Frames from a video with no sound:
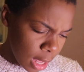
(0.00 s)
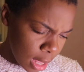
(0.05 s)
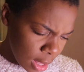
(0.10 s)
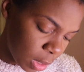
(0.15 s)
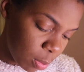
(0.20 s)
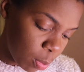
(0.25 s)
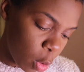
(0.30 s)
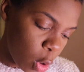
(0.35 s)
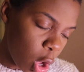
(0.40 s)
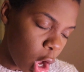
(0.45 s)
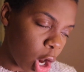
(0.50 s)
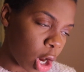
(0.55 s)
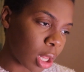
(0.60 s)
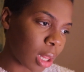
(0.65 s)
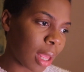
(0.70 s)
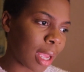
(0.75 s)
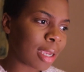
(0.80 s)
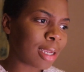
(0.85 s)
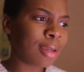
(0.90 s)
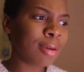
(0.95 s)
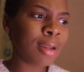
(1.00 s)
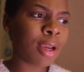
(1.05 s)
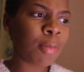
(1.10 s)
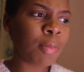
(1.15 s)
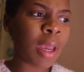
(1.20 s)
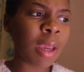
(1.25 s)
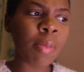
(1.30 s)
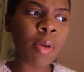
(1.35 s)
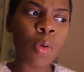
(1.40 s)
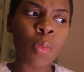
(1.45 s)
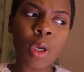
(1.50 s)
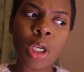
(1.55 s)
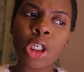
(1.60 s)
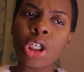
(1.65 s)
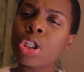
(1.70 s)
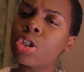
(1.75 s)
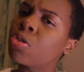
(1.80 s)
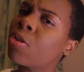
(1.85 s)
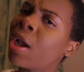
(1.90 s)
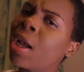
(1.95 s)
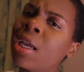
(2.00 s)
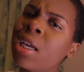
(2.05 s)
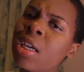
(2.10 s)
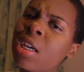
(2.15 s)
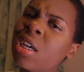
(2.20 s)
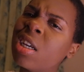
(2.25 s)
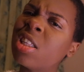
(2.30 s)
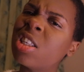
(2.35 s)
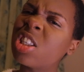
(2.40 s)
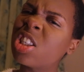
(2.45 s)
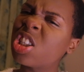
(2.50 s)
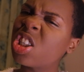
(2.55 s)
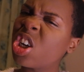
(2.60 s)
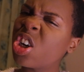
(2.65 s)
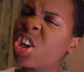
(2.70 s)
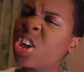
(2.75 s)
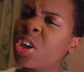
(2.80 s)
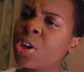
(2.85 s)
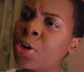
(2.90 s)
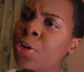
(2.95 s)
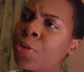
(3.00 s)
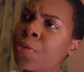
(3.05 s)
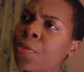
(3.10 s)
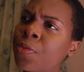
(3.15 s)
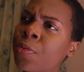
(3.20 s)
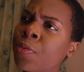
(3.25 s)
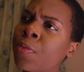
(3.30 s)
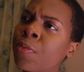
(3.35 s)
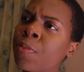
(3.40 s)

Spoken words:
People are like, you know, maybe we should try and conserve